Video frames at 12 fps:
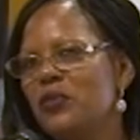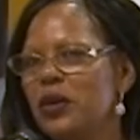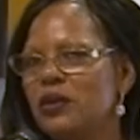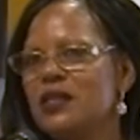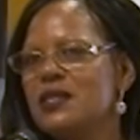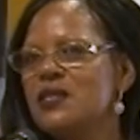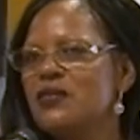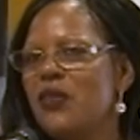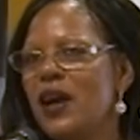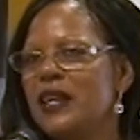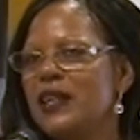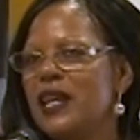well, this is
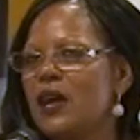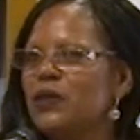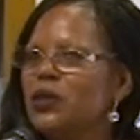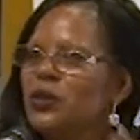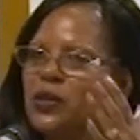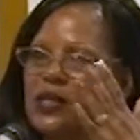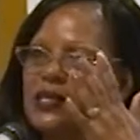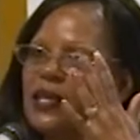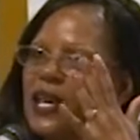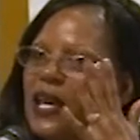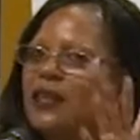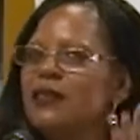fine and I will do this
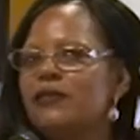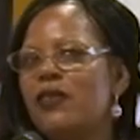again.